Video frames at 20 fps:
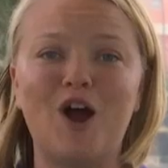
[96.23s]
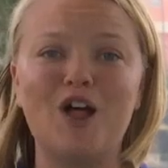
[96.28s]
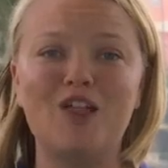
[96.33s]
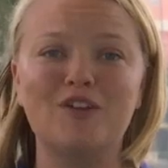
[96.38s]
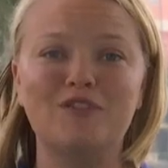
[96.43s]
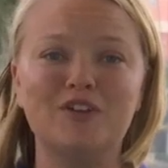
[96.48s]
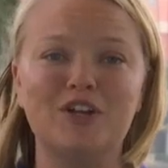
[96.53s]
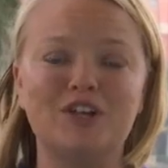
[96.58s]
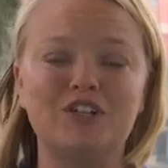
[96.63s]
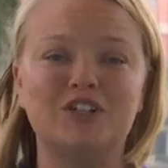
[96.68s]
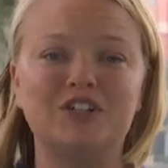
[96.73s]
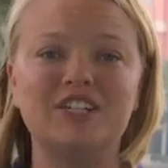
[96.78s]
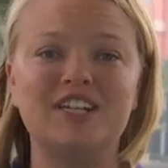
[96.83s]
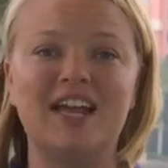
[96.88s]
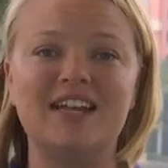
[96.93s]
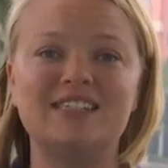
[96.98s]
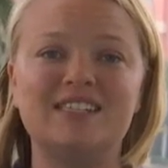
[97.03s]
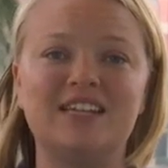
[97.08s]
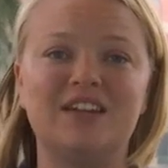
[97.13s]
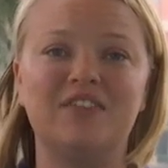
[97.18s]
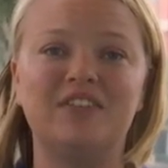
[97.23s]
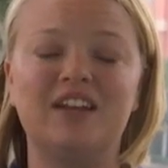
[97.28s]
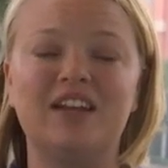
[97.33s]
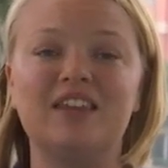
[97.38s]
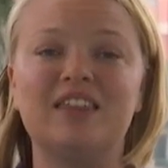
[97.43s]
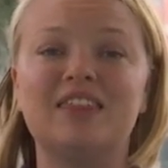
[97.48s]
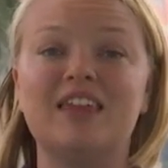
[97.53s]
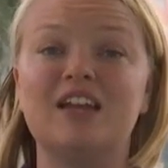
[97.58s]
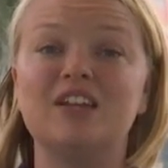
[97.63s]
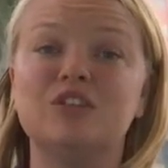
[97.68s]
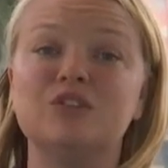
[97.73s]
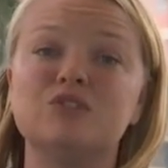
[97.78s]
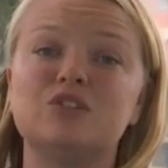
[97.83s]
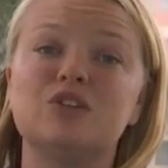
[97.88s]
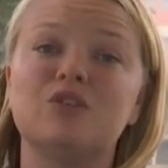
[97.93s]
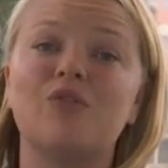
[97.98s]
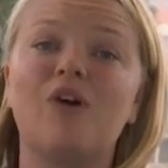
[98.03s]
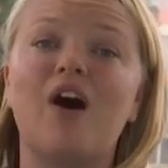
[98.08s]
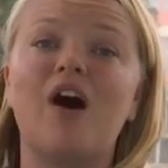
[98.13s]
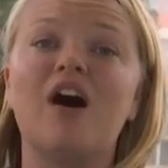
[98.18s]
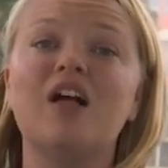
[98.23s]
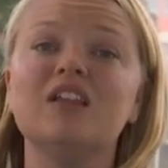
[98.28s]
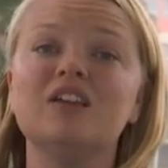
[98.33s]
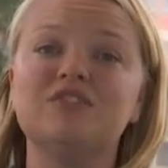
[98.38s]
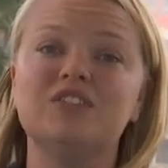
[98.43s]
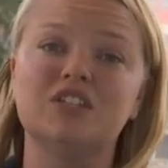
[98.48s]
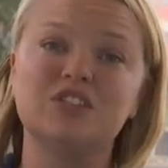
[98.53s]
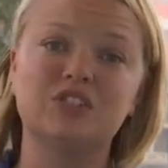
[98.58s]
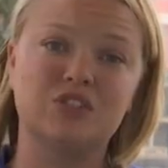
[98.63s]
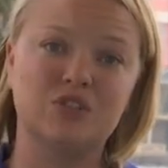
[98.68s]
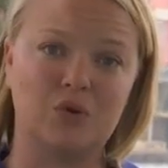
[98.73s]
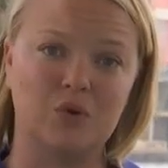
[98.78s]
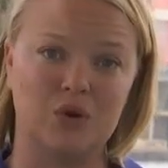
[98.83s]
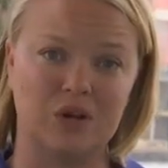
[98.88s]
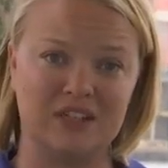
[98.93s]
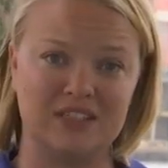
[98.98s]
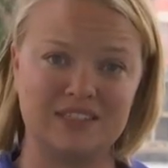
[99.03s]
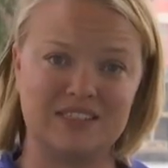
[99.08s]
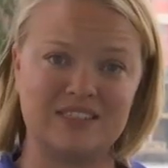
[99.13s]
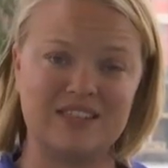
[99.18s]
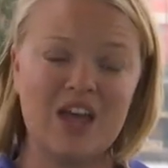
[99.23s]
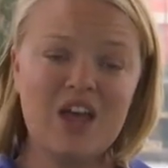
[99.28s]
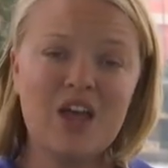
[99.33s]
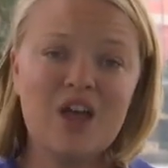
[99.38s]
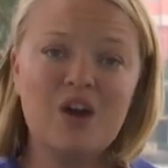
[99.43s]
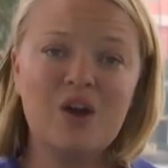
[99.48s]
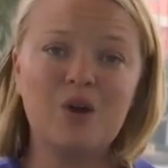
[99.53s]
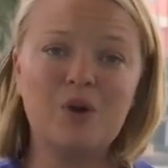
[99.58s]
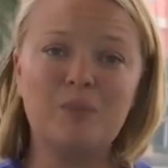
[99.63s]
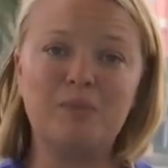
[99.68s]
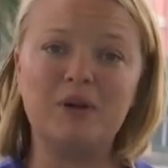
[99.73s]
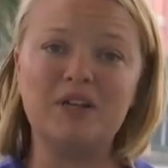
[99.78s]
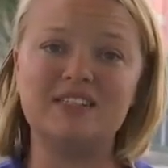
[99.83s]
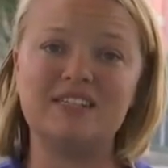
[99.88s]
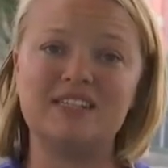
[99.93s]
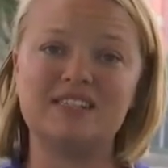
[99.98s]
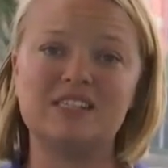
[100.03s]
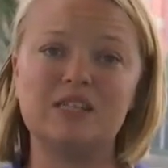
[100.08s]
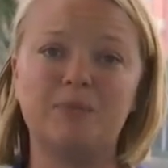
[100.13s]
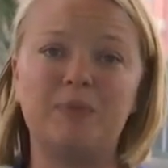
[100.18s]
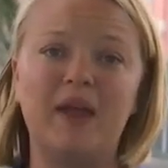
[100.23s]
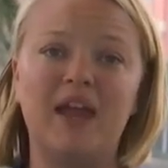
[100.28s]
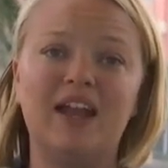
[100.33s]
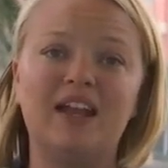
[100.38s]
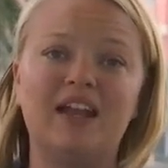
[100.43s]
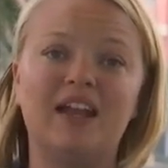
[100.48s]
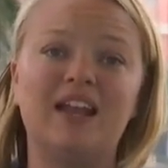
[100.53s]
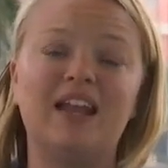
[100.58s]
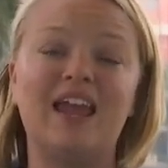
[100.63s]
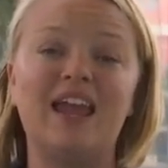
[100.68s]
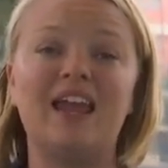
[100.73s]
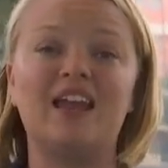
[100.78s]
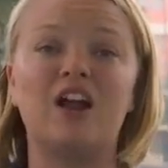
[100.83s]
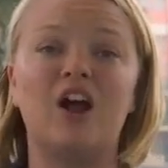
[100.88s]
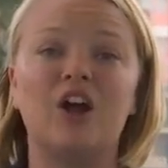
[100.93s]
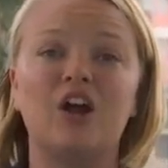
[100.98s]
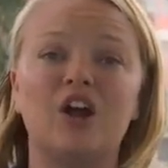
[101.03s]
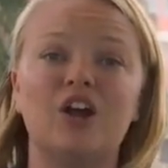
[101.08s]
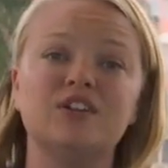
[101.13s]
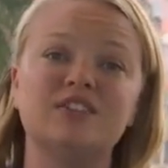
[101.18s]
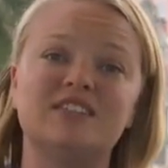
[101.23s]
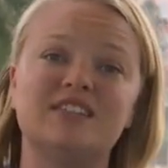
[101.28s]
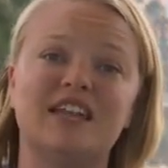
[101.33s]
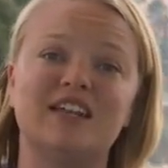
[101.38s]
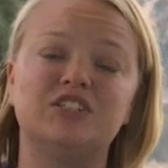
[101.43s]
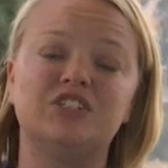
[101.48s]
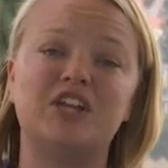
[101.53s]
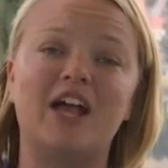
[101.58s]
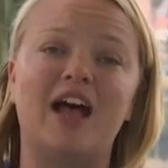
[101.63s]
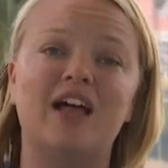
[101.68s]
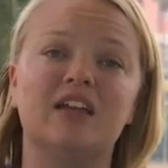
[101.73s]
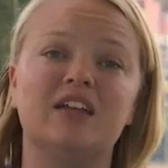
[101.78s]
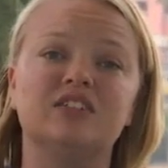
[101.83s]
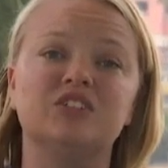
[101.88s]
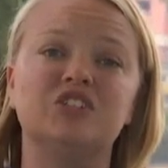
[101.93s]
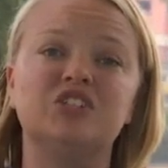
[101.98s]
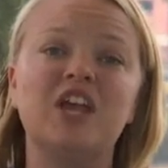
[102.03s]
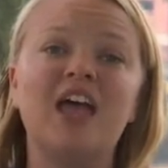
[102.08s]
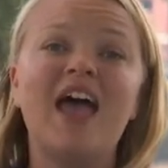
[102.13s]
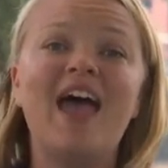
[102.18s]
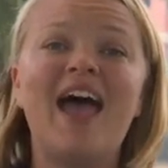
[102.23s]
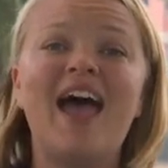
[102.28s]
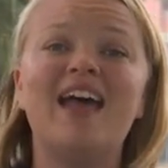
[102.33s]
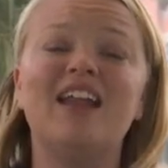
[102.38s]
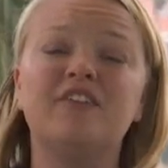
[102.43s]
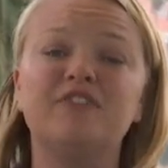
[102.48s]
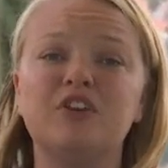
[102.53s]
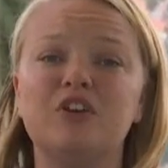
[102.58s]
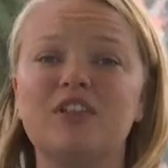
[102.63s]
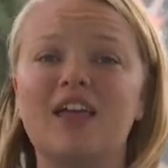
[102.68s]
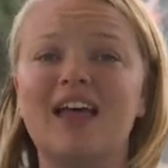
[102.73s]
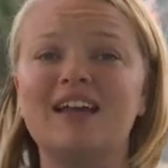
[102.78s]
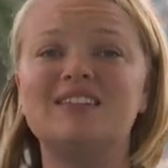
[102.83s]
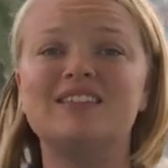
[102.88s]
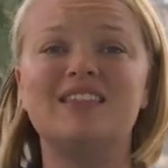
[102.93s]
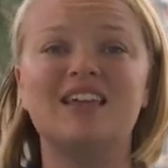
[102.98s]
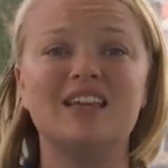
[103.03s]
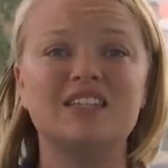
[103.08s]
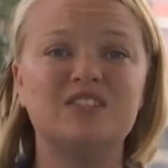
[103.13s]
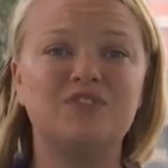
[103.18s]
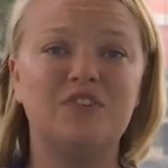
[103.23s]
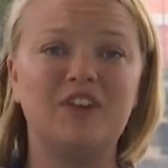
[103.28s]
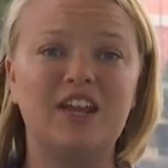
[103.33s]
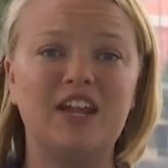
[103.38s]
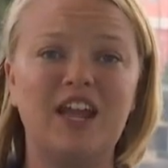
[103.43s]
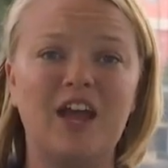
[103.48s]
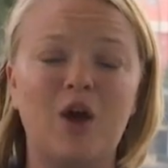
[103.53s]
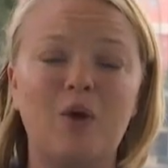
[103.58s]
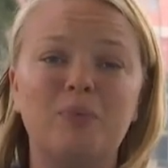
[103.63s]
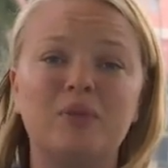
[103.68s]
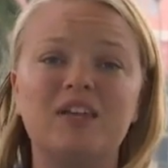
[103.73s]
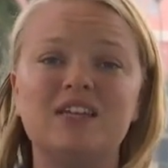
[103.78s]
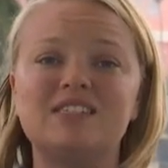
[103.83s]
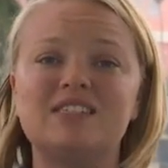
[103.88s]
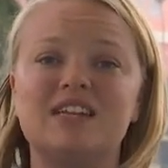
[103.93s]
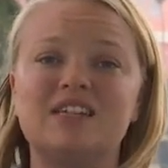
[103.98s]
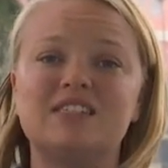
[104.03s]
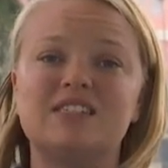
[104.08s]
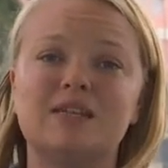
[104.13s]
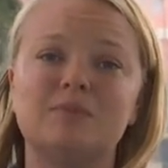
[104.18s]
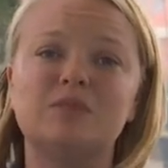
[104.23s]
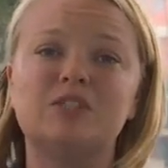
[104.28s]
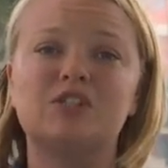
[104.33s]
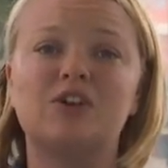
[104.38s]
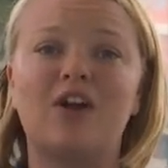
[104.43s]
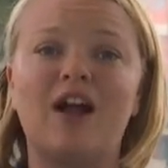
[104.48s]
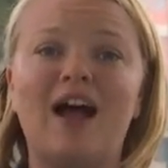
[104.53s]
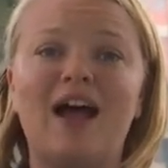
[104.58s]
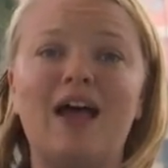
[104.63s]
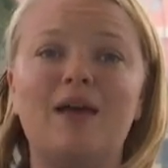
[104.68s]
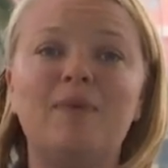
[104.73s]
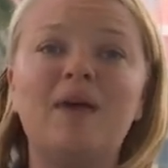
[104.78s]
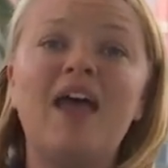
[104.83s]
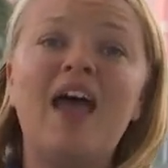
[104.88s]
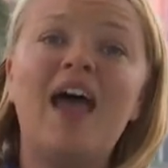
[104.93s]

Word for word: all of your creativity. Thank you to all of the schools who participated in our Earth Day Challenge. And if you liked this video, please hit subscribe